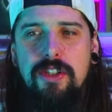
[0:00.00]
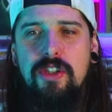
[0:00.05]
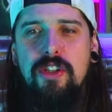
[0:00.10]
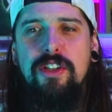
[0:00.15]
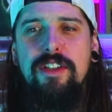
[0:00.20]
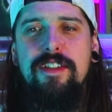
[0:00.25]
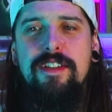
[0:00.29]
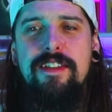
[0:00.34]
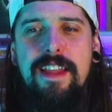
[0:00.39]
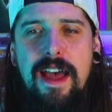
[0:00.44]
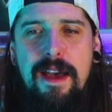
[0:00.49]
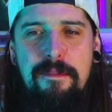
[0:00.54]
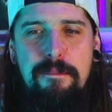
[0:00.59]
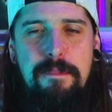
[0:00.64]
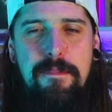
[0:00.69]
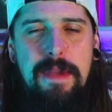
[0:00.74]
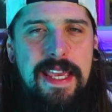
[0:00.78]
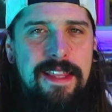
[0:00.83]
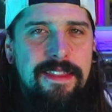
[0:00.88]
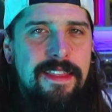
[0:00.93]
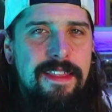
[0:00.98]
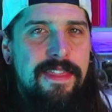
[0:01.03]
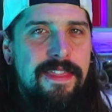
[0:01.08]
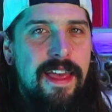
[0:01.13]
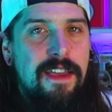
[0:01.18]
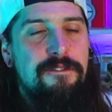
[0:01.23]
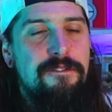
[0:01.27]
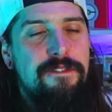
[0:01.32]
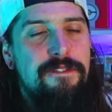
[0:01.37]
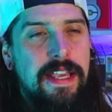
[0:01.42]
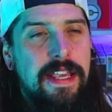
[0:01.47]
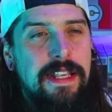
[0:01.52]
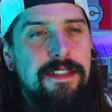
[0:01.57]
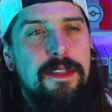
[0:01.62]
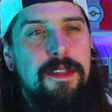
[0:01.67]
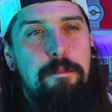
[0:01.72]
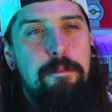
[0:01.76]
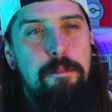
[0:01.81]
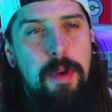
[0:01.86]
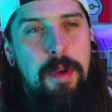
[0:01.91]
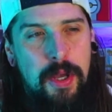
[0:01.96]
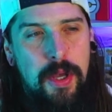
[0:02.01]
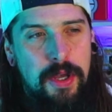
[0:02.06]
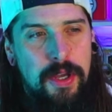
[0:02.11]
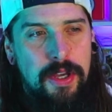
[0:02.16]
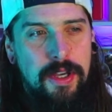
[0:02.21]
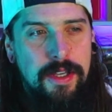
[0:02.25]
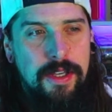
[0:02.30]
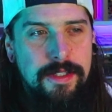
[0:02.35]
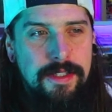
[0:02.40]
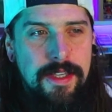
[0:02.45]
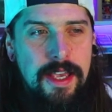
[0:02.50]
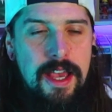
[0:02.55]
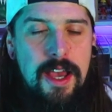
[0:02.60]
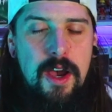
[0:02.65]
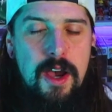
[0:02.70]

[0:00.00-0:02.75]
Does that mean that they fixed the perks